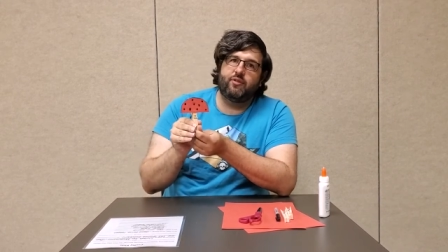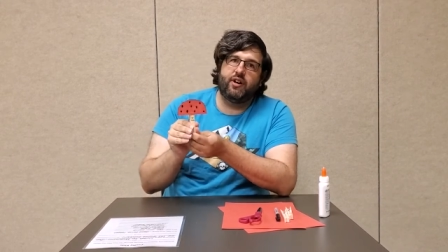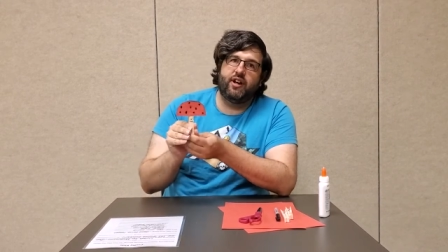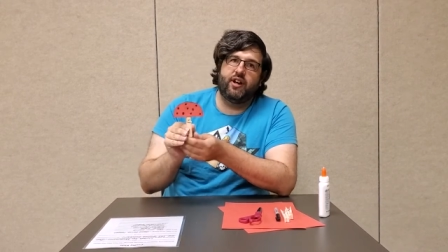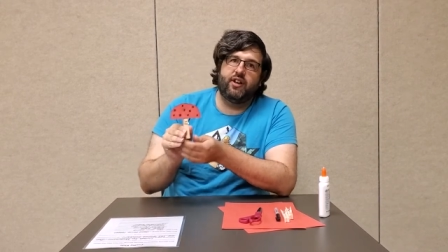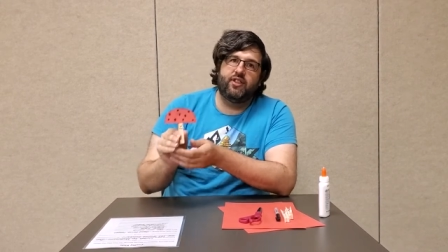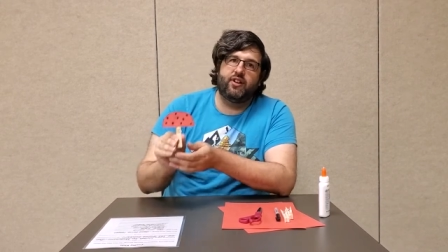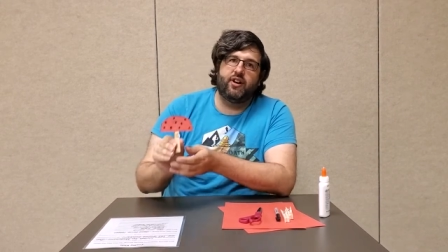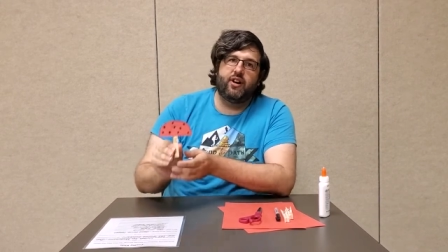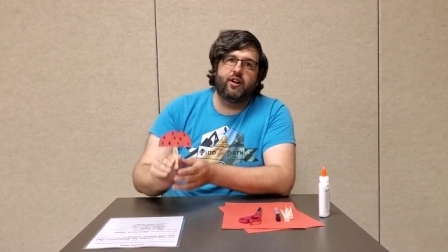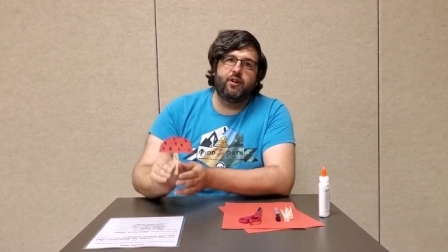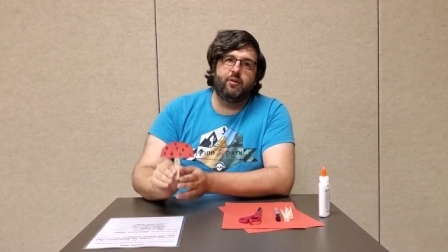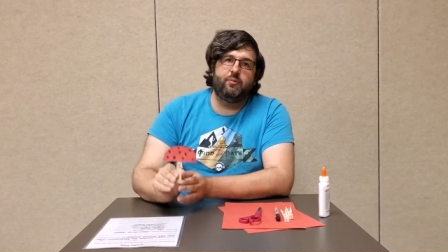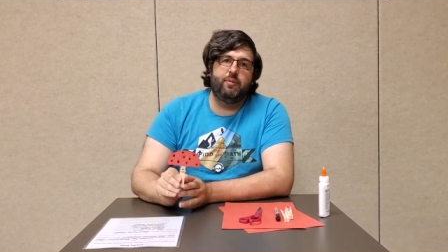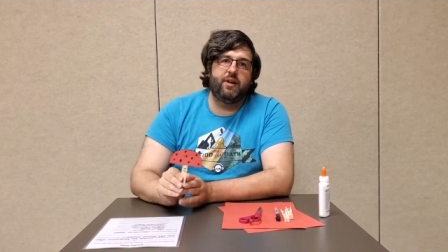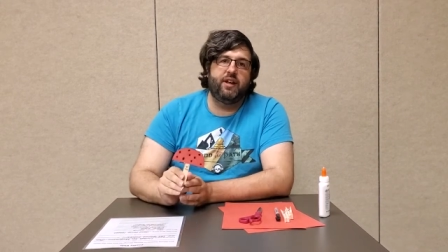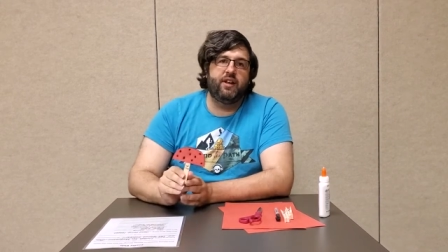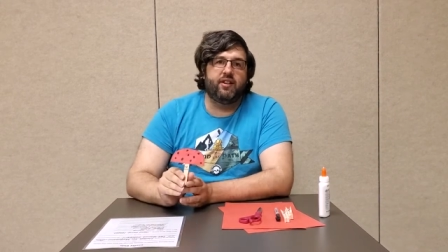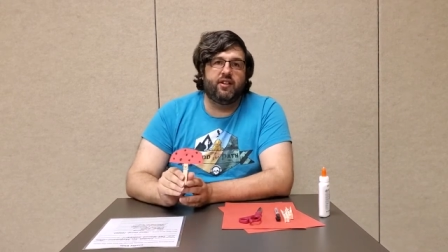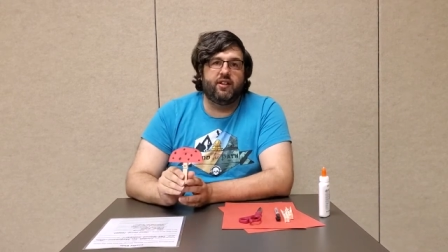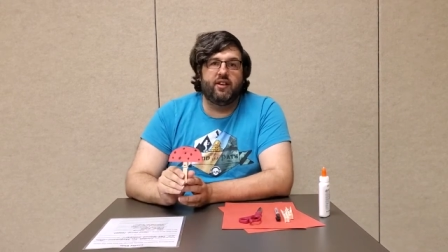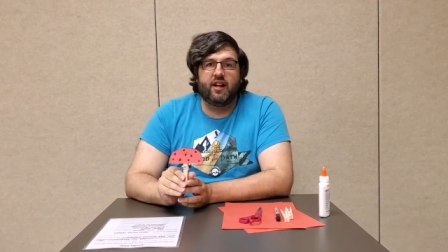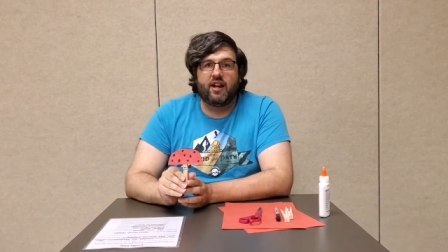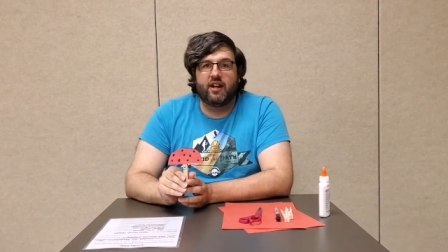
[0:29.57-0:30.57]
why I thought it'd be
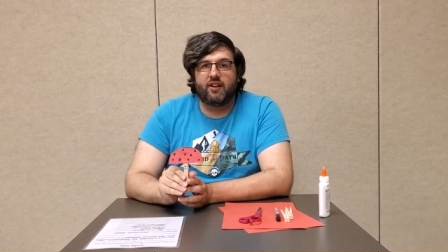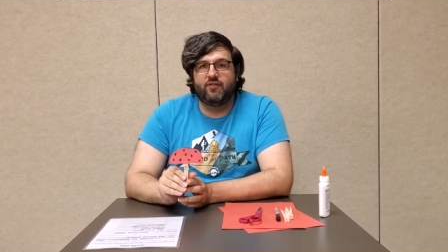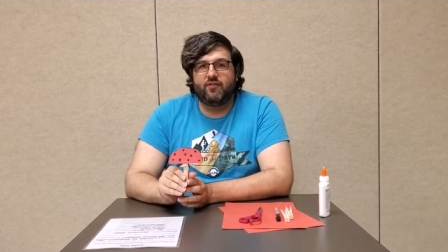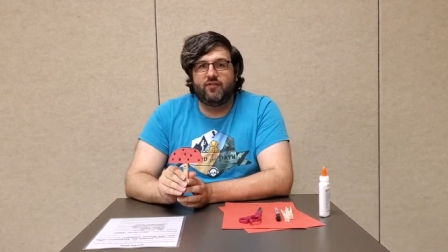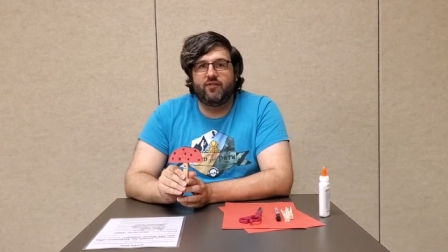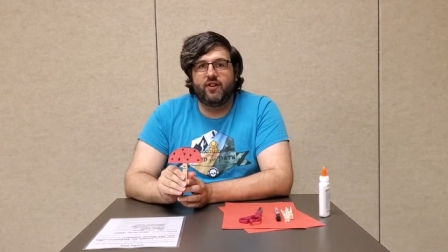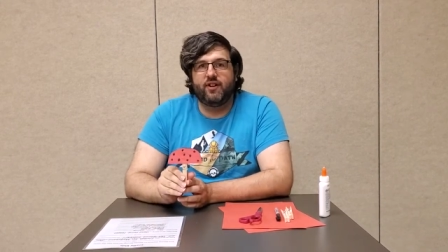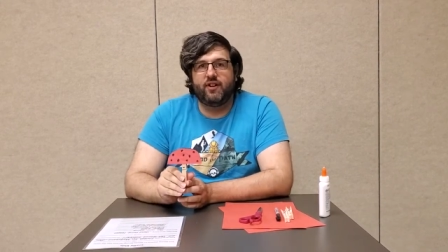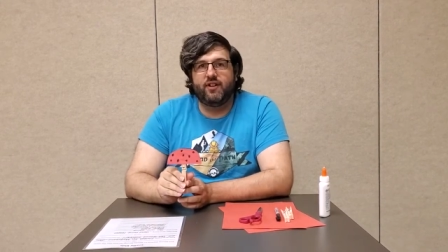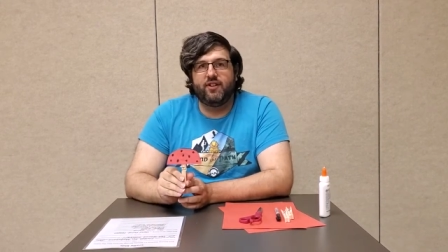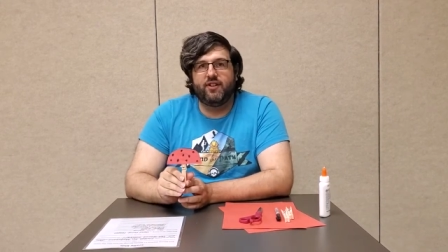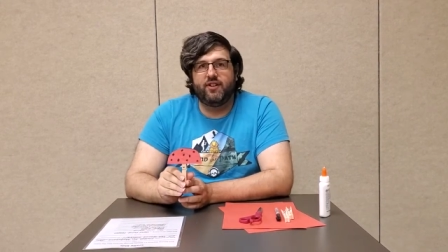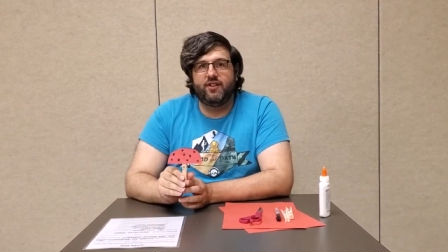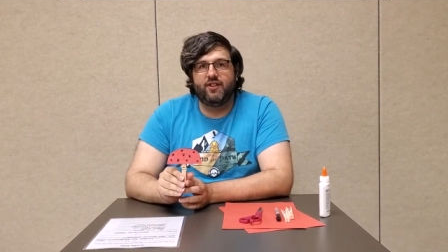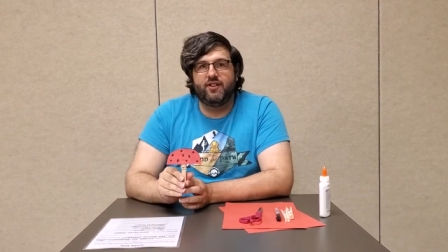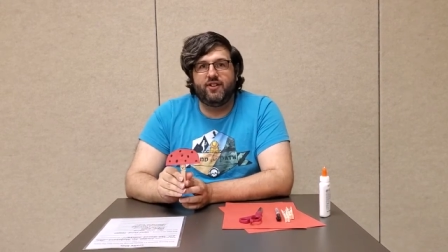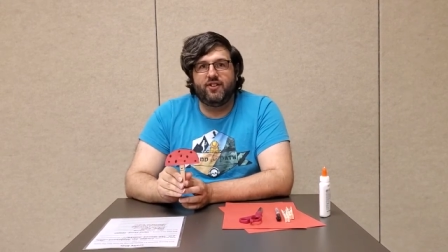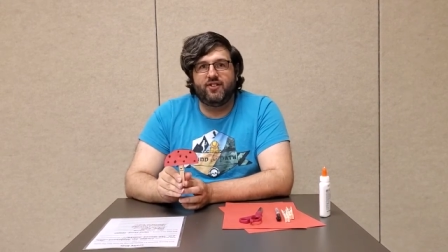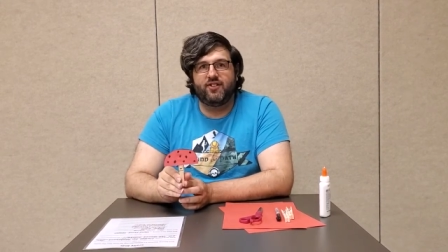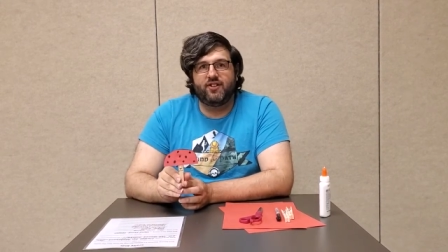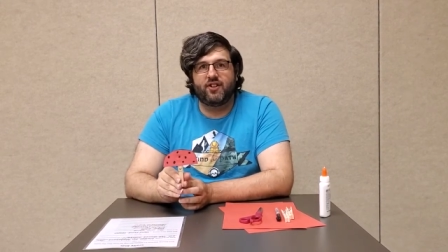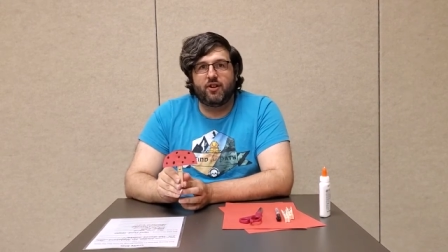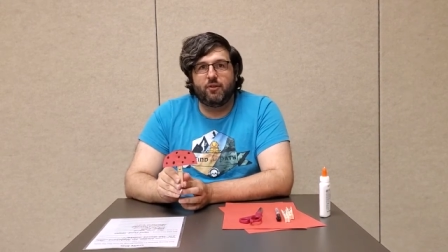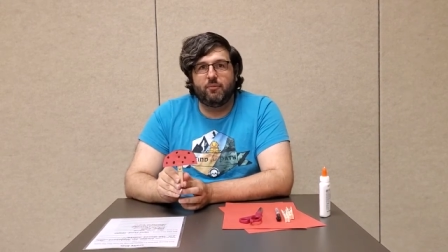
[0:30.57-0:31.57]
a lot of fun to
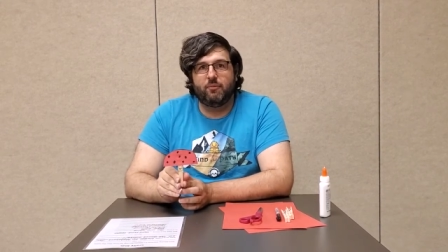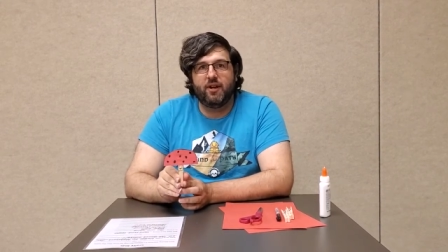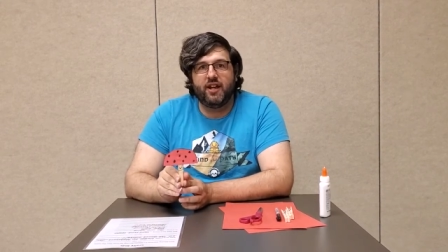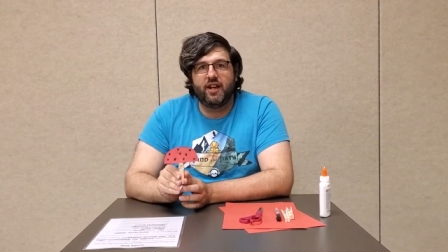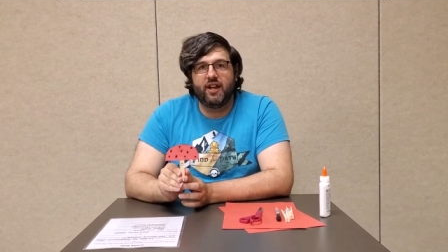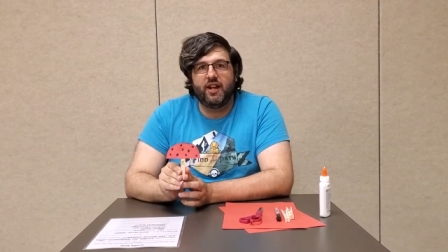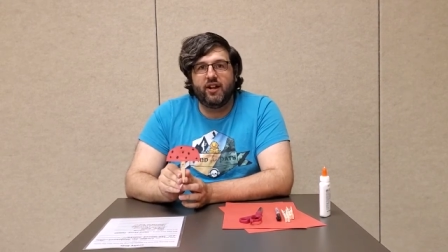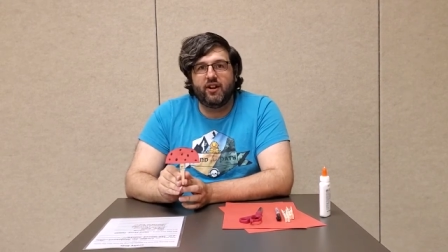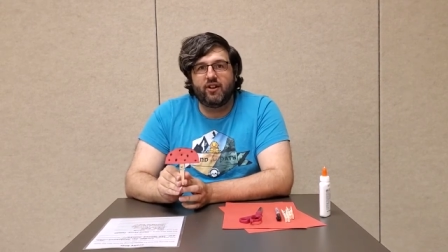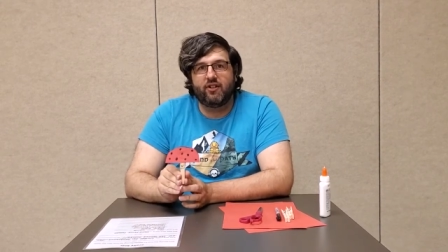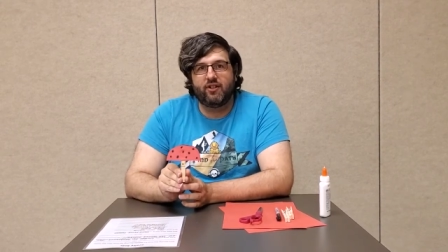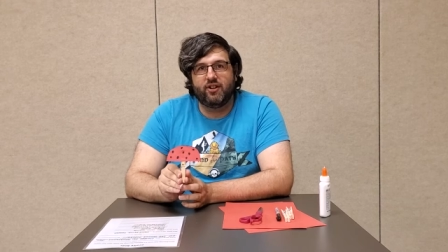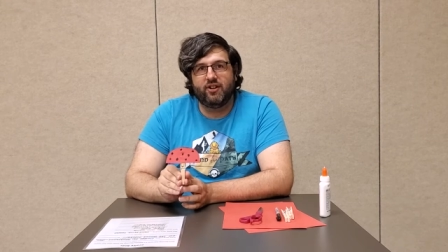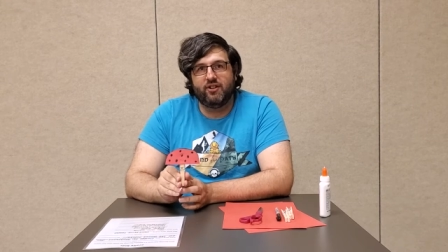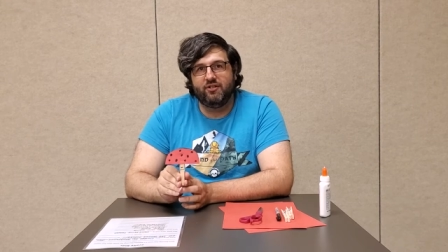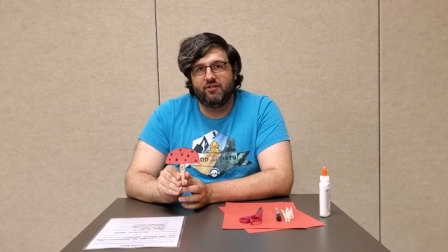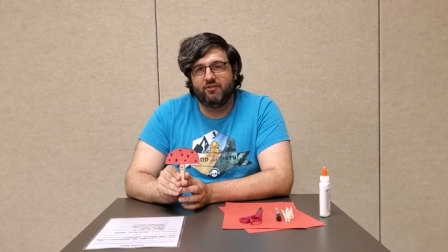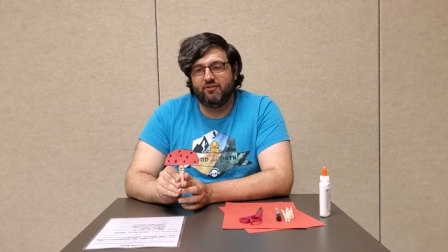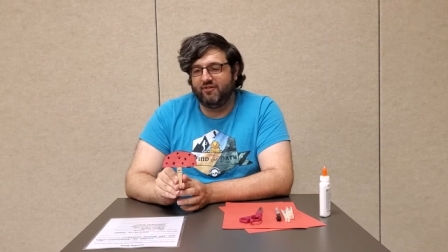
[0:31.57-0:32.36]
start making our own.